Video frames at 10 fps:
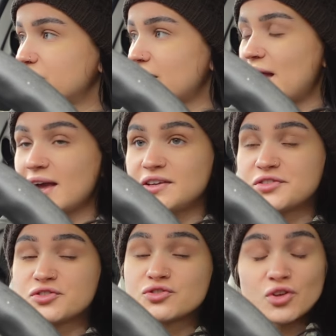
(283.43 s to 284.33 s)
Yeah, he's
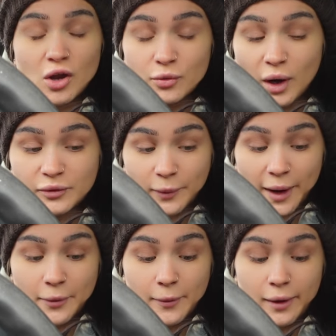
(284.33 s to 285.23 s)
so
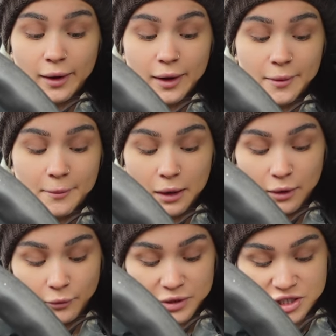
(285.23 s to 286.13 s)
unwell,
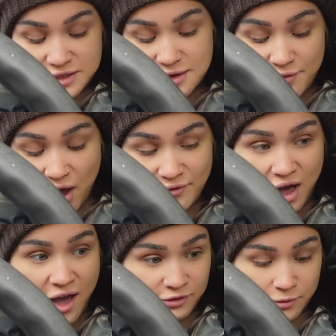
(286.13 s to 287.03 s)
which he's never ever
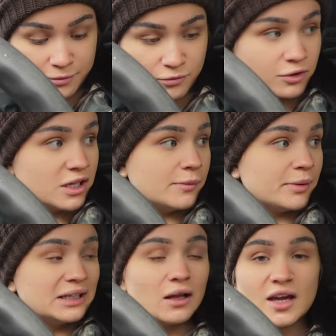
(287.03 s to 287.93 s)
ever really
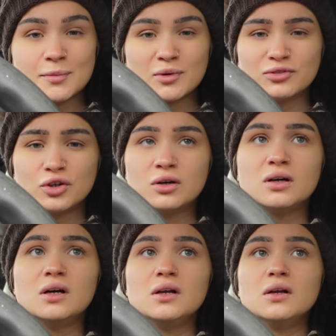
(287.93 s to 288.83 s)
been like before.
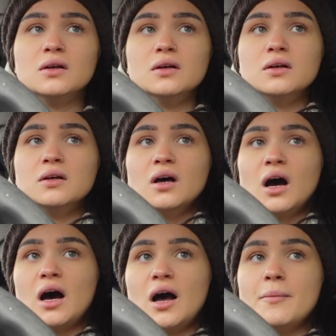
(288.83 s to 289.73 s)

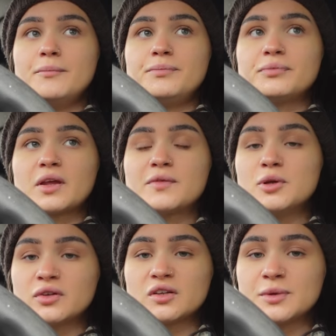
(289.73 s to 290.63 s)
His
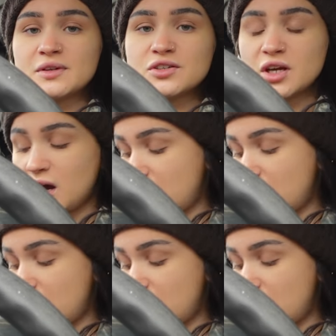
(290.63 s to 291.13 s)
immune system is literally